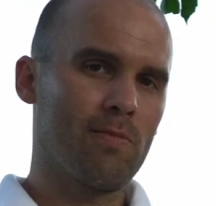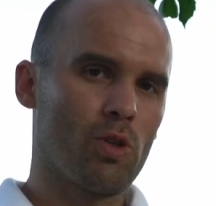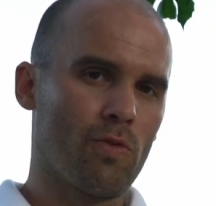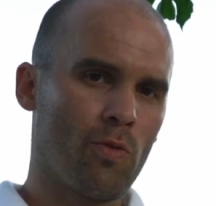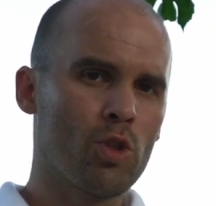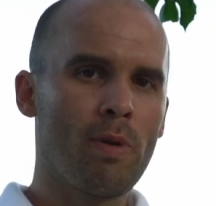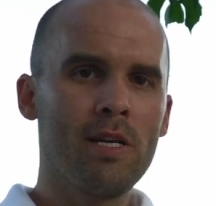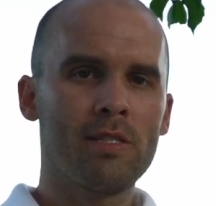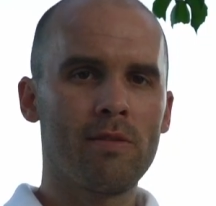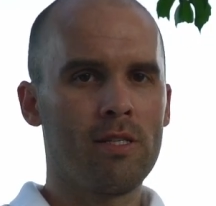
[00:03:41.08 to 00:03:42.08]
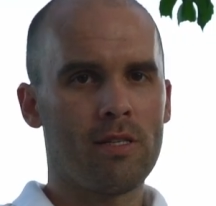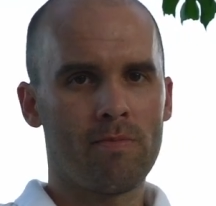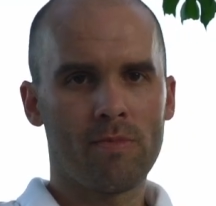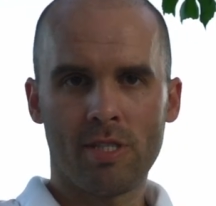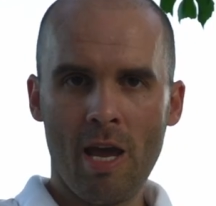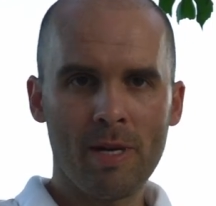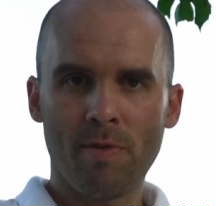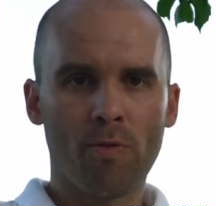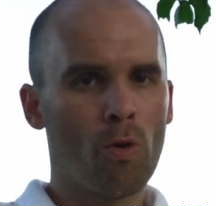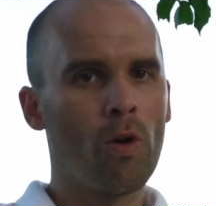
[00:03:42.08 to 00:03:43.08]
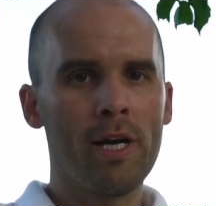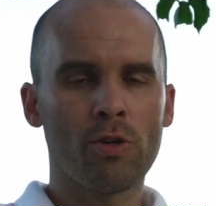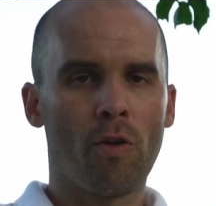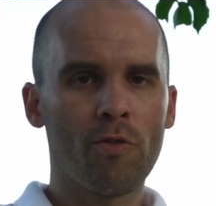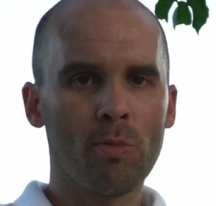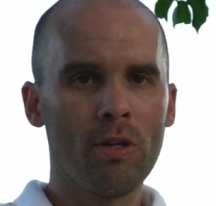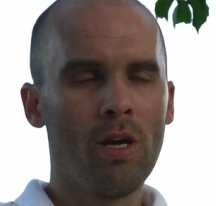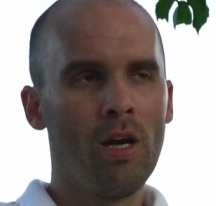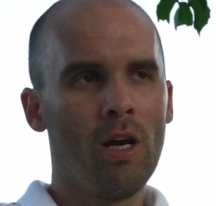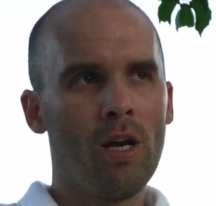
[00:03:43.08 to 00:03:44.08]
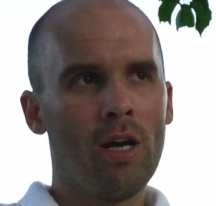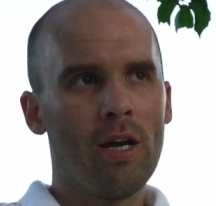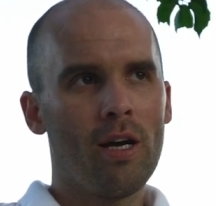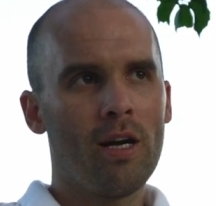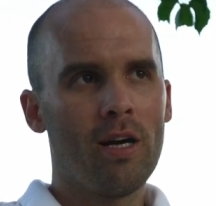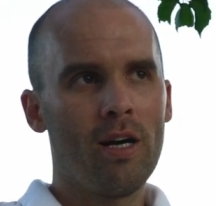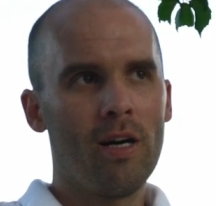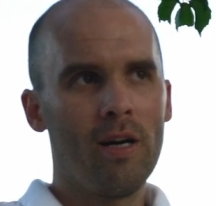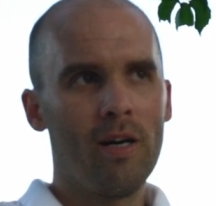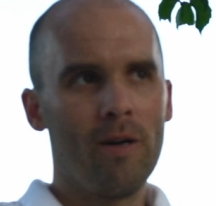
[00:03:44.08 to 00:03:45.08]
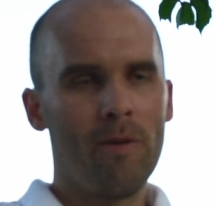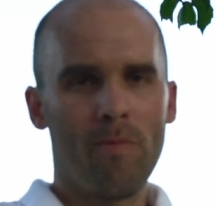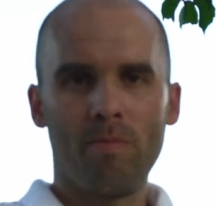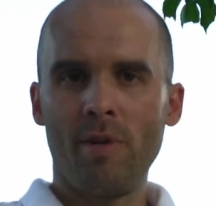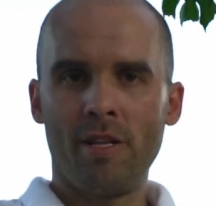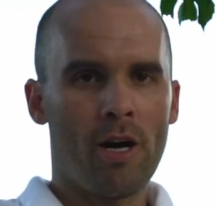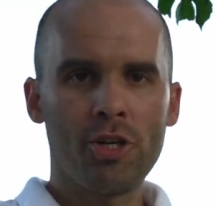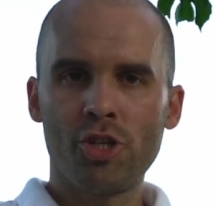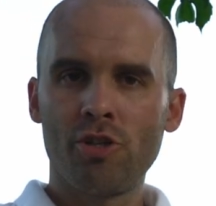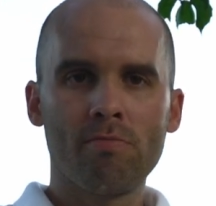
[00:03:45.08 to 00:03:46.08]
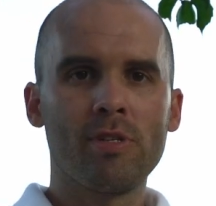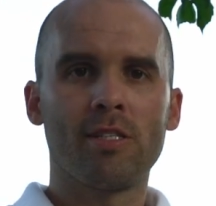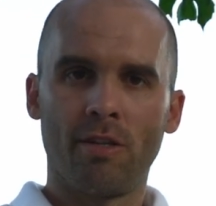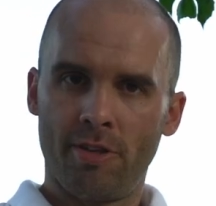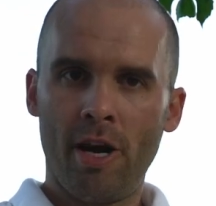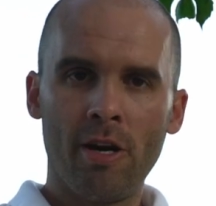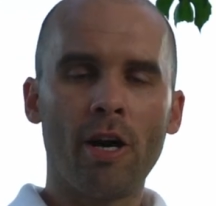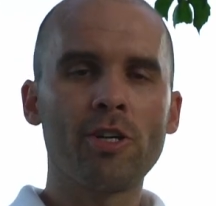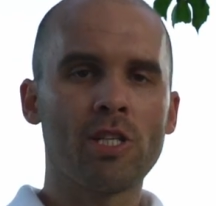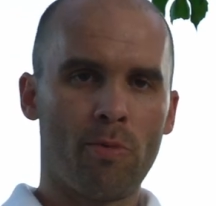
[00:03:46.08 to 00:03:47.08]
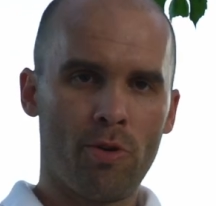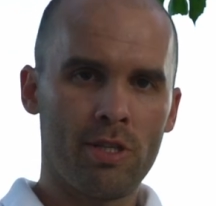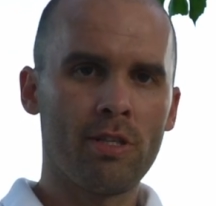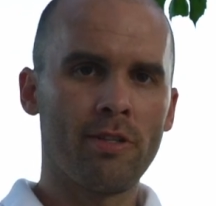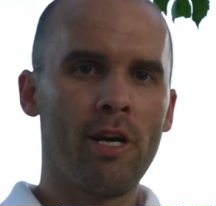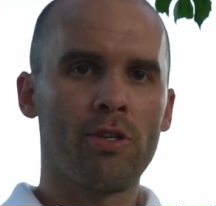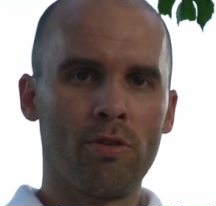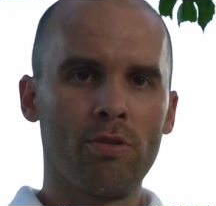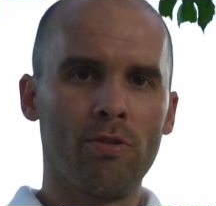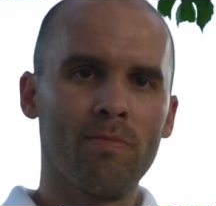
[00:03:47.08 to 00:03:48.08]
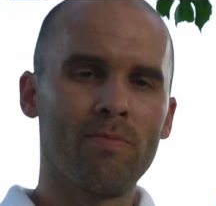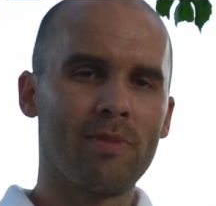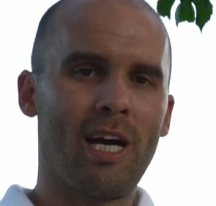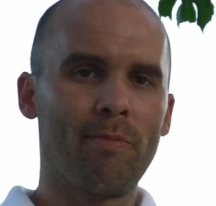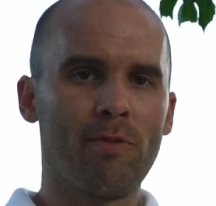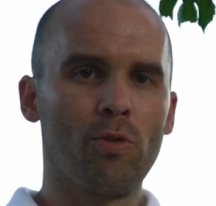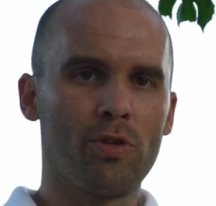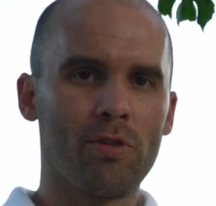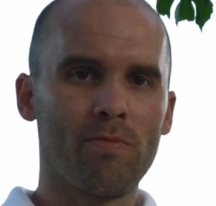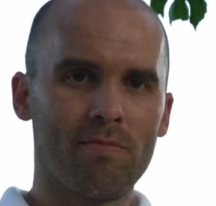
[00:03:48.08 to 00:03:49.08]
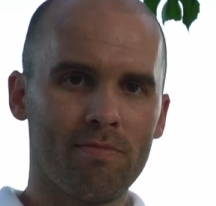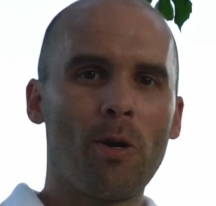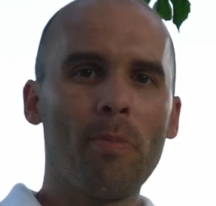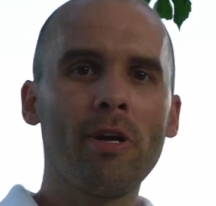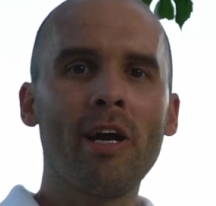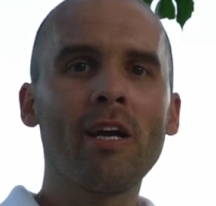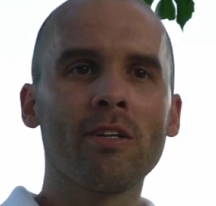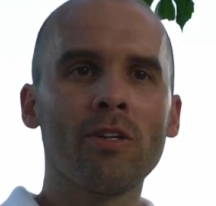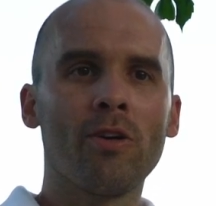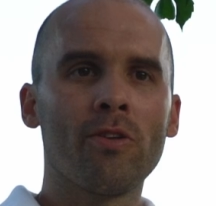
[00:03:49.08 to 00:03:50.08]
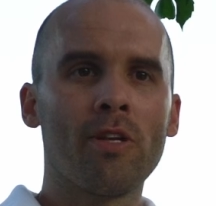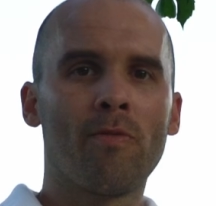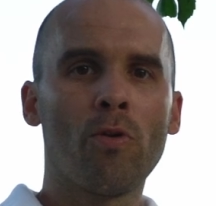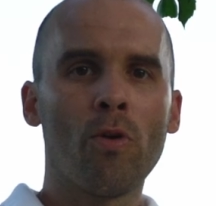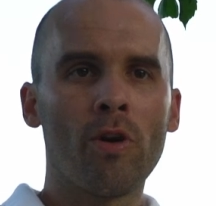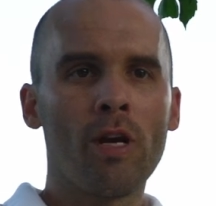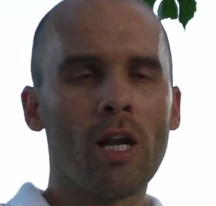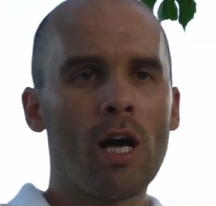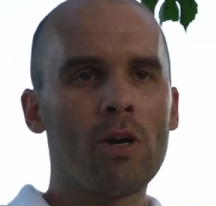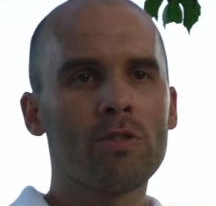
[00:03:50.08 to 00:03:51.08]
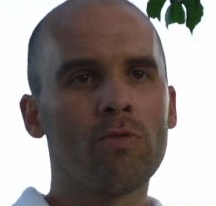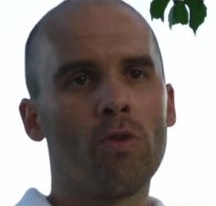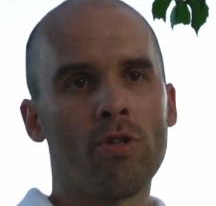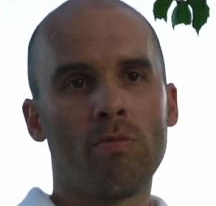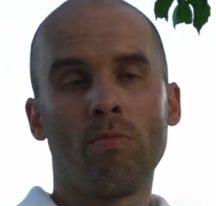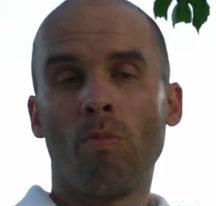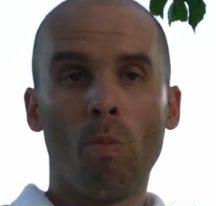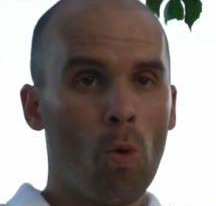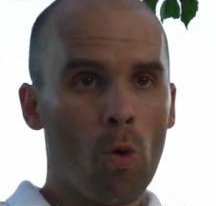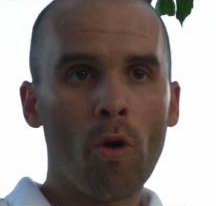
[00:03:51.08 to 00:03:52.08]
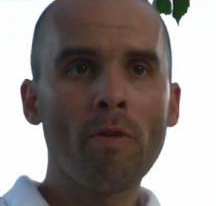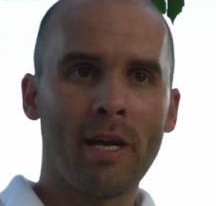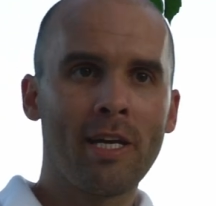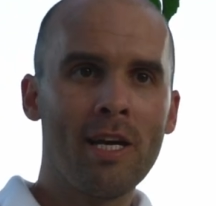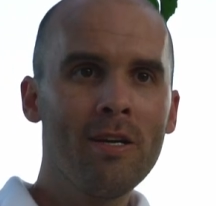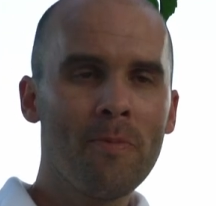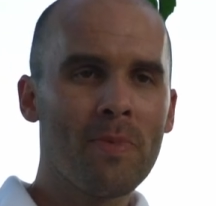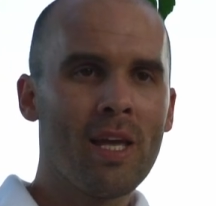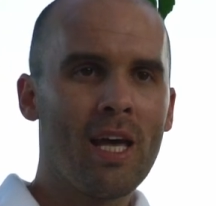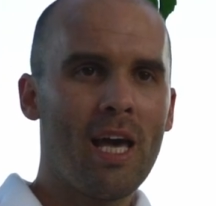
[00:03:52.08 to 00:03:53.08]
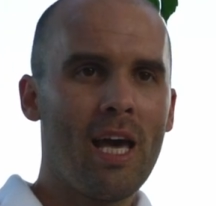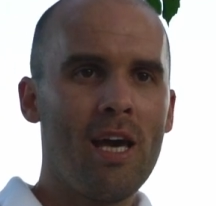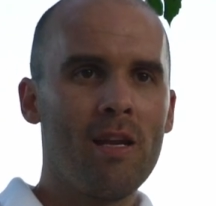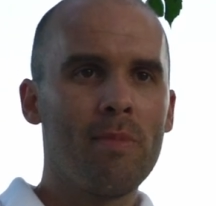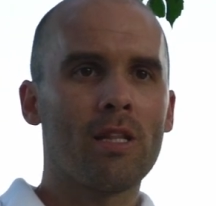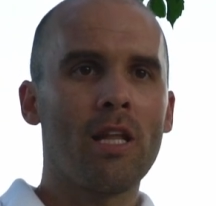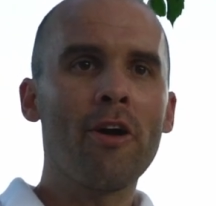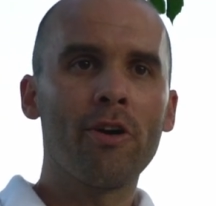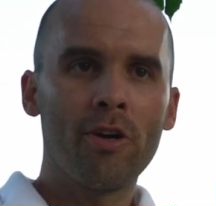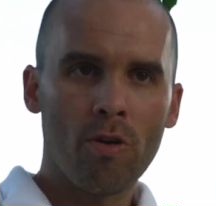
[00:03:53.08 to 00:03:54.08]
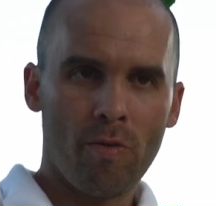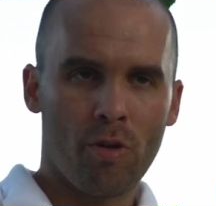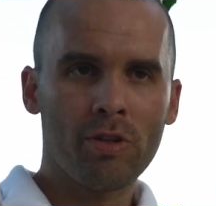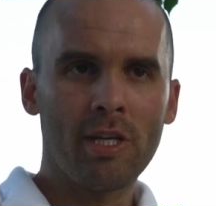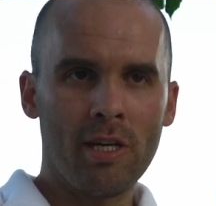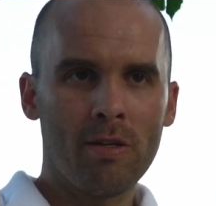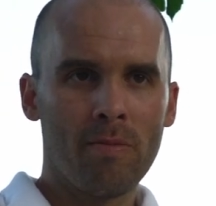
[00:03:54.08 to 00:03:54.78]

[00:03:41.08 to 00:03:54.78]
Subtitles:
So the foot space is same as before, as comfortable, and the arch is still there, arch support is still there to help the foot. So a bigger angle on M4 allows for more of the back kick and a bit lighter of the front kick.